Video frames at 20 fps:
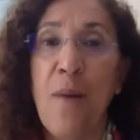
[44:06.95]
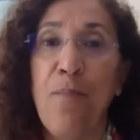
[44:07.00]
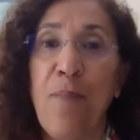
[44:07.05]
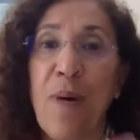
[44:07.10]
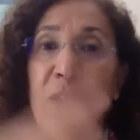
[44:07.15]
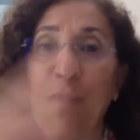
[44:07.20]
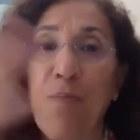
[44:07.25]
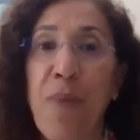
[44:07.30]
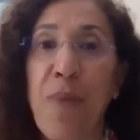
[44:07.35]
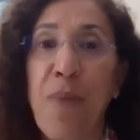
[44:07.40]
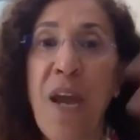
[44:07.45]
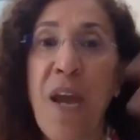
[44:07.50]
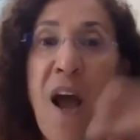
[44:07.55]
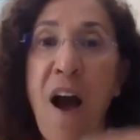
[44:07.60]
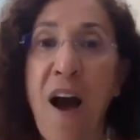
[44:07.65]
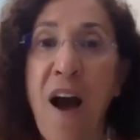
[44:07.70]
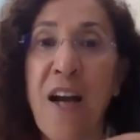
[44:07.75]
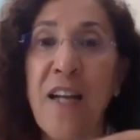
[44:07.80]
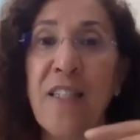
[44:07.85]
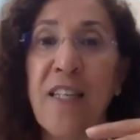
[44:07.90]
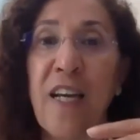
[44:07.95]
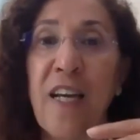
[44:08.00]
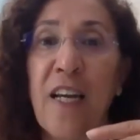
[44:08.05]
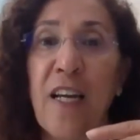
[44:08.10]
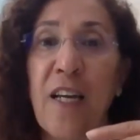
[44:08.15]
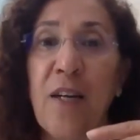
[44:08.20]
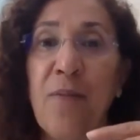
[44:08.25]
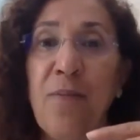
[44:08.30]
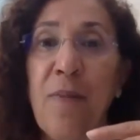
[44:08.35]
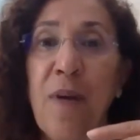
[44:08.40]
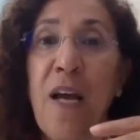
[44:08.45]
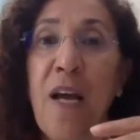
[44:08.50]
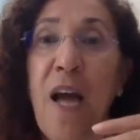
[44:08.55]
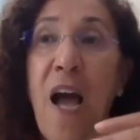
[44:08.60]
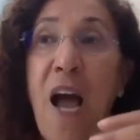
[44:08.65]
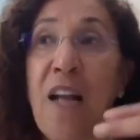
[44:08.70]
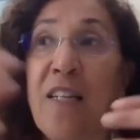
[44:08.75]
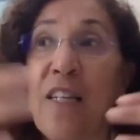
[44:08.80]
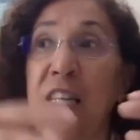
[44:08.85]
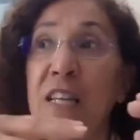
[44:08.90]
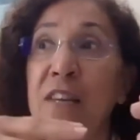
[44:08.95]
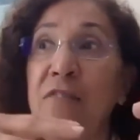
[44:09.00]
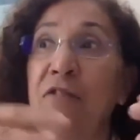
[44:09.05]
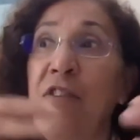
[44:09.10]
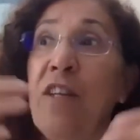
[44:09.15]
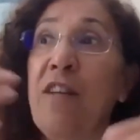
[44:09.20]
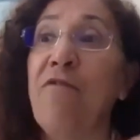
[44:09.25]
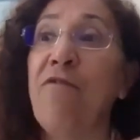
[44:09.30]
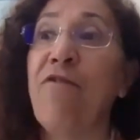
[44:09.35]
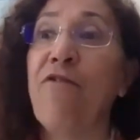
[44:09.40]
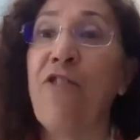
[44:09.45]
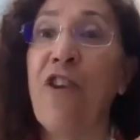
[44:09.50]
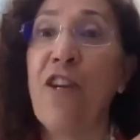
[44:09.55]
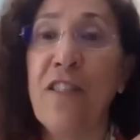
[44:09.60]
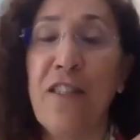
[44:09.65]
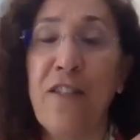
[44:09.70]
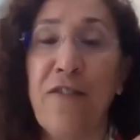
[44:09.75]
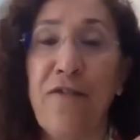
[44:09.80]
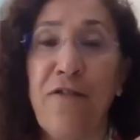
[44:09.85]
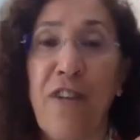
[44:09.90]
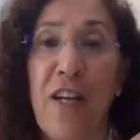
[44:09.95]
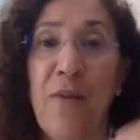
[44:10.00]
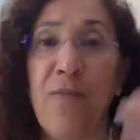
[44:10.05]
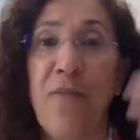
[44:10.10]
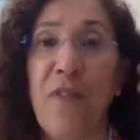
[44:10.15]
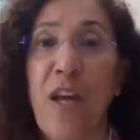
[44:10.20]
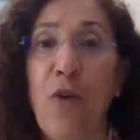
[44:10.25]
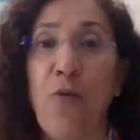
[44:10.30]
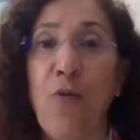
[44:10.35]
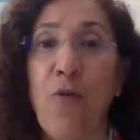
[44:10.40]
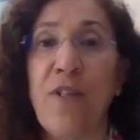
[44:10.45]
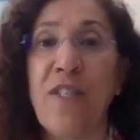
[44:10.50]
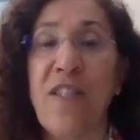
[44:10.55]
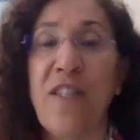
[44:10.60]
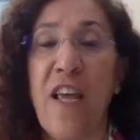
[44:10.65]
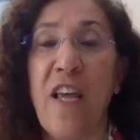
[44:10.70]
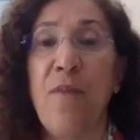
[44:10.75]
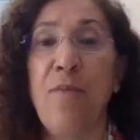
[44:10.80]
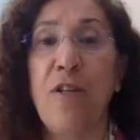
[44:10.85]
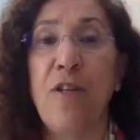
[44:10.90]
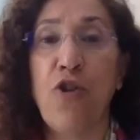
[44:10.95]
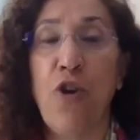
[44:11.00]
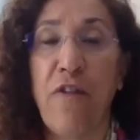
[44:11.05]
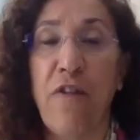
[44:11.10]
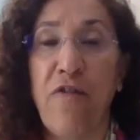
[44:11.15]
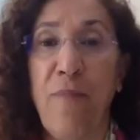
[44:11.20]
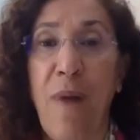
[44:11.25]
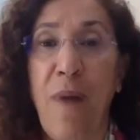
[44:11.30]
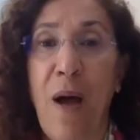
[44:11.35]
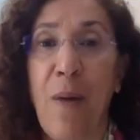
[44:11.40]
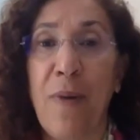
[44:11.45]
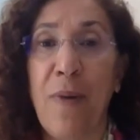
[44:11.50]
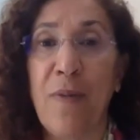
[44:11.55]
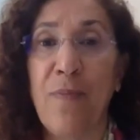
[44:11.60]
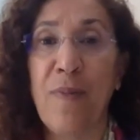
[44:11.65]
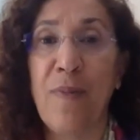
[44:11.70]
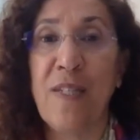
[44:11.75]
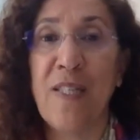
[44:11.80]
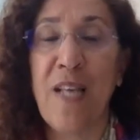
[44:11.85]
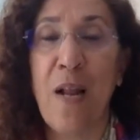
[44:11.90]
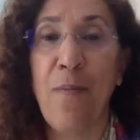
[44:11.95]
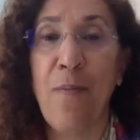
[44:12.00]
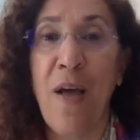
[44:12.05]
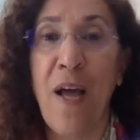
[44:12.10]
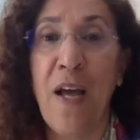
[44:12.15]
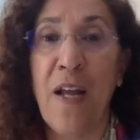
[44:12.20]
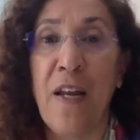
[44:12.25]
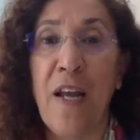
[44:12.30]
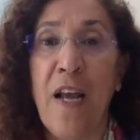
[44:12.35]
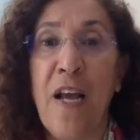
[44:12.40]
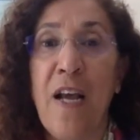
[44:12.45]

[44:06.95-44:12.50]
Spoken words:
but behind him and even in front of him, there was the image of Mohammed bin Salman.